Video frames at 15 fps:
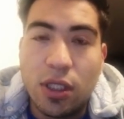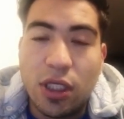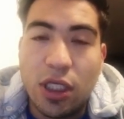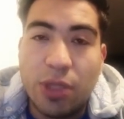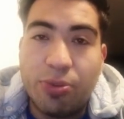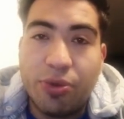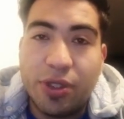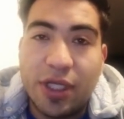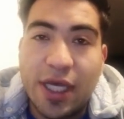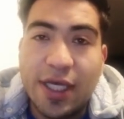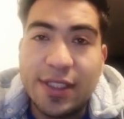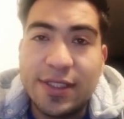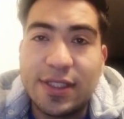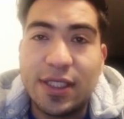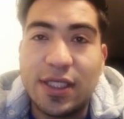
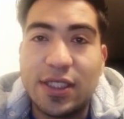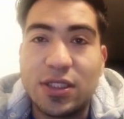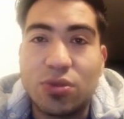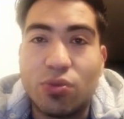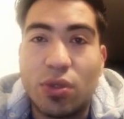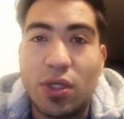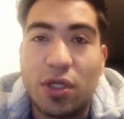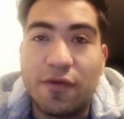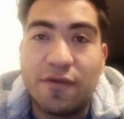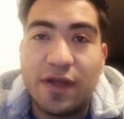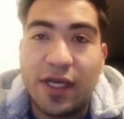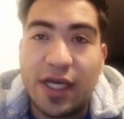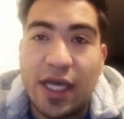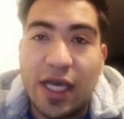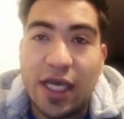Hypertext is one of
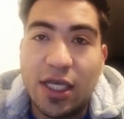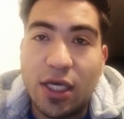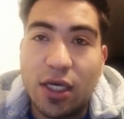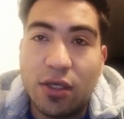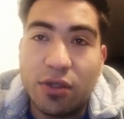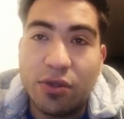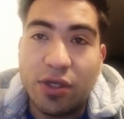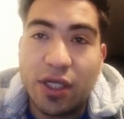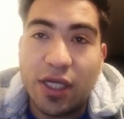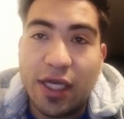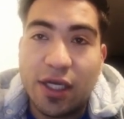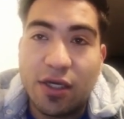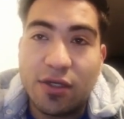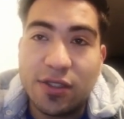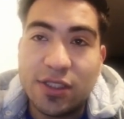the key
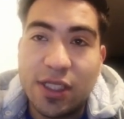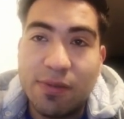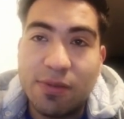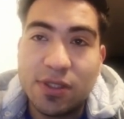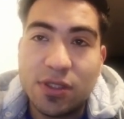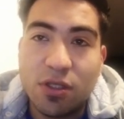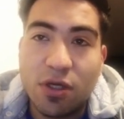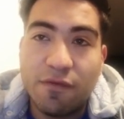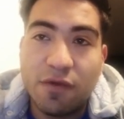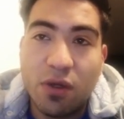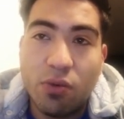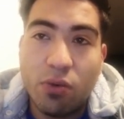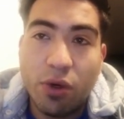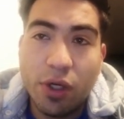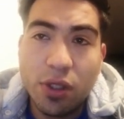underlying concepts of the
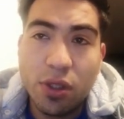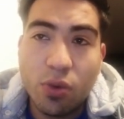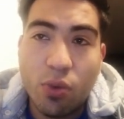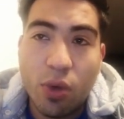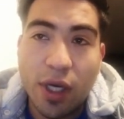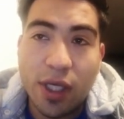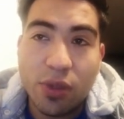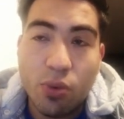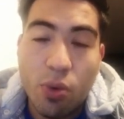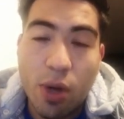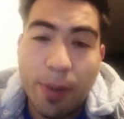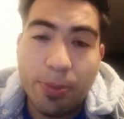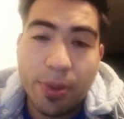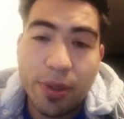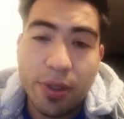World Wide
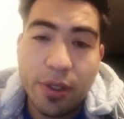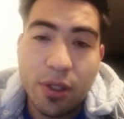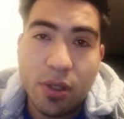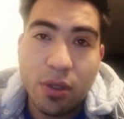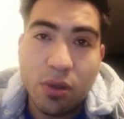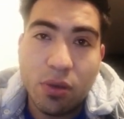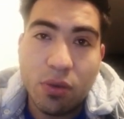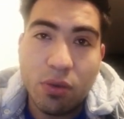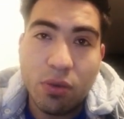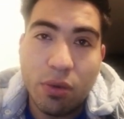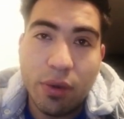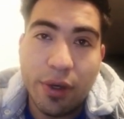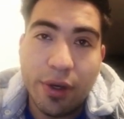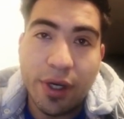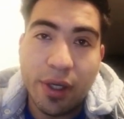Web,
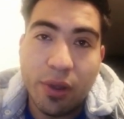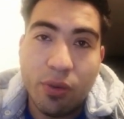where